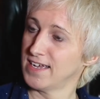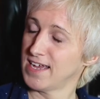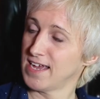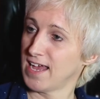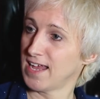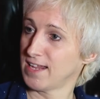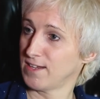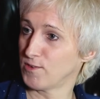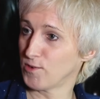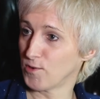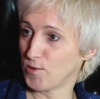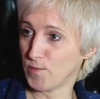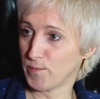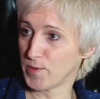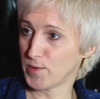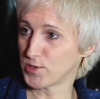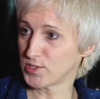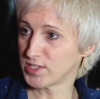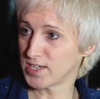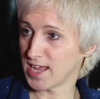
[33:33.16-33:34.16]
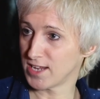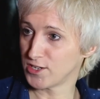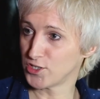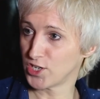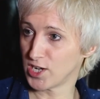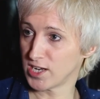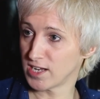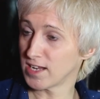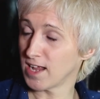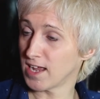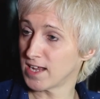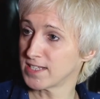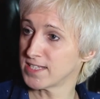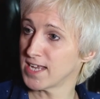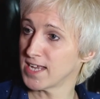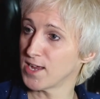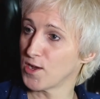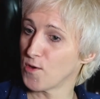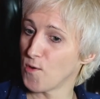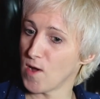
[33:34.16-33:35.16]
and almost engineering. I
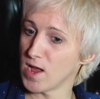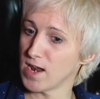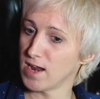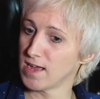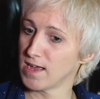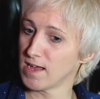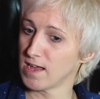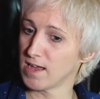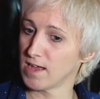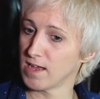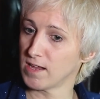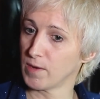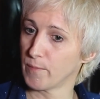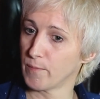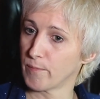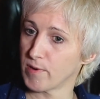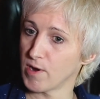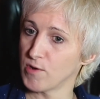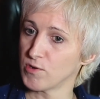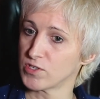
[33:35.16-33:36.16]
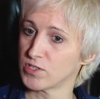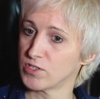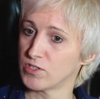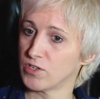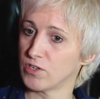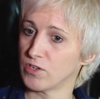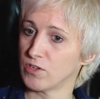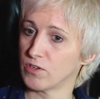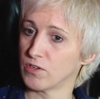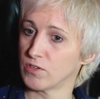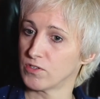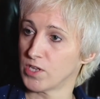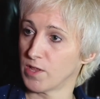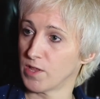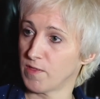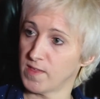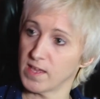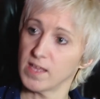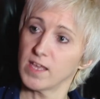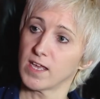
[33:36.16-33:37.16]
take quite an approach to
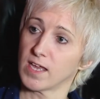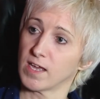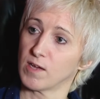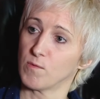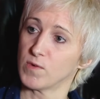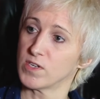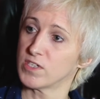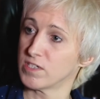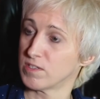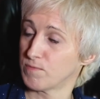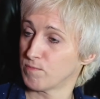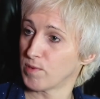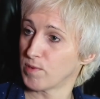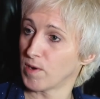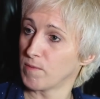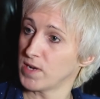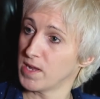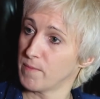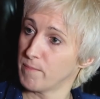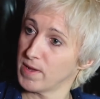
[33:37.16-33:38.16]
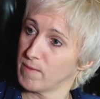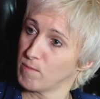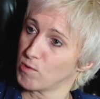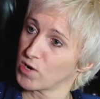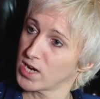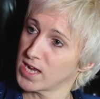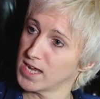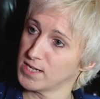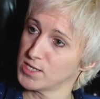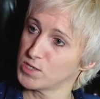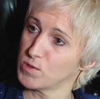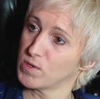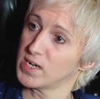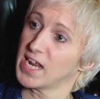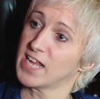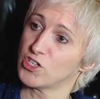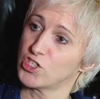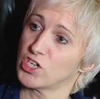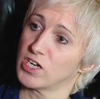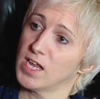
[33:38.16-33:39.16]
thinking, which is probably a bit more akin to an
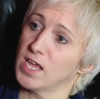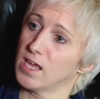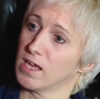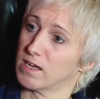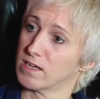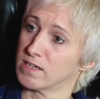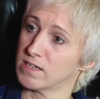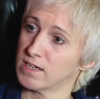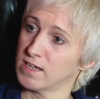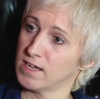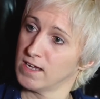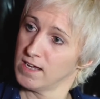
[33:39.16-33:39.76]
engineer.